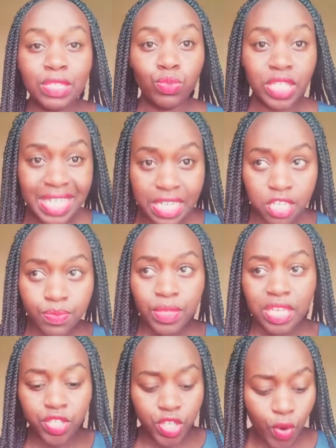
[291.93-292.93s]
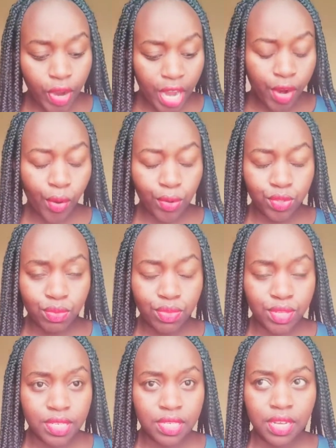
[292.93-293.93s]
teach. Jiao can also
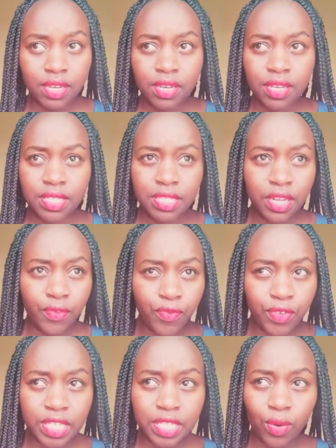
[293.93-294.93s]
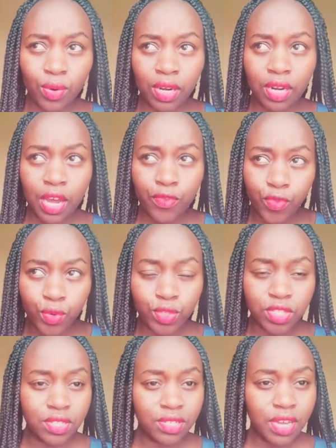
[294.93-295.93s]
mean Is it a feet all? A
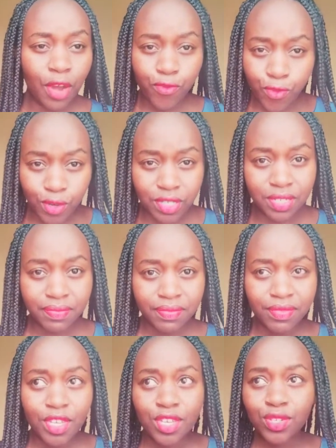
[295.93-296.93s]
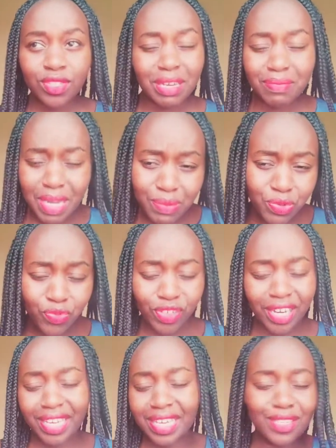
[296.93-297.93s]
foot. So sometimes you
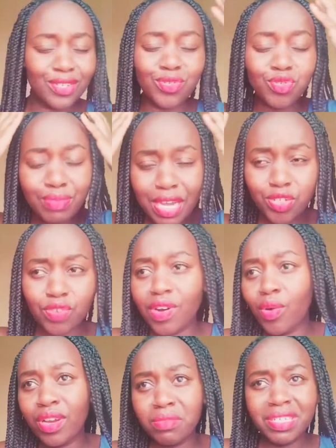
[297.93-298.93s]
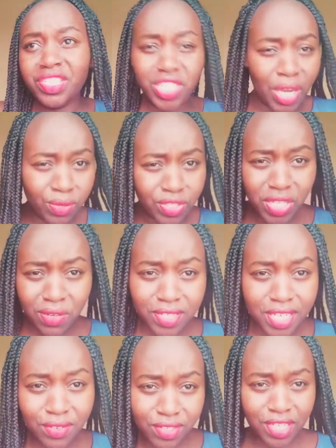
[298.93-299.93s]
feel like it's too much overwhelming.
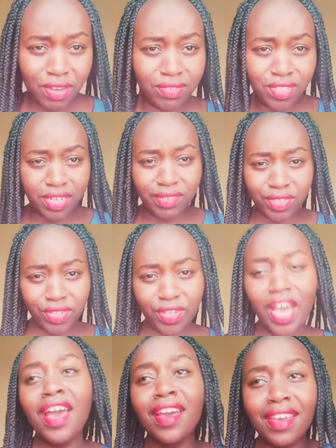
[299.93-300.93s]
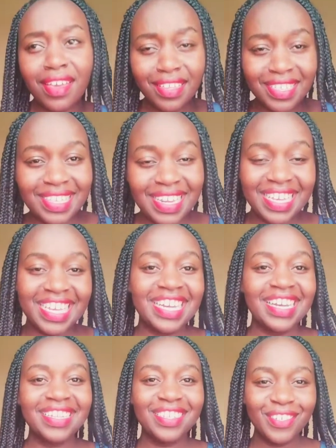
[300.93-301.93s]
Jiao. It's like
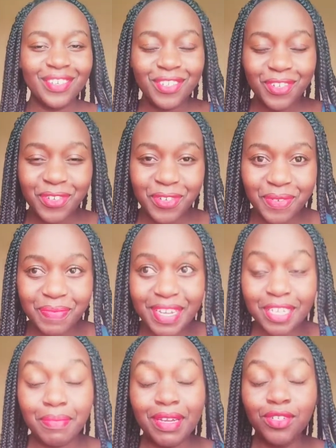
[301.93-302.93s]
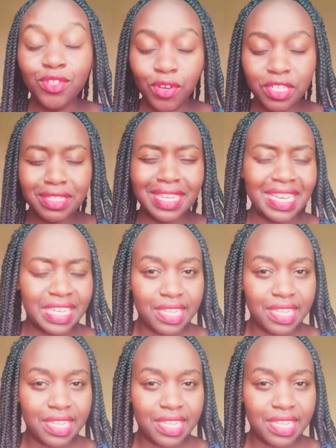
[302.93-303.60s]
too much. But don't get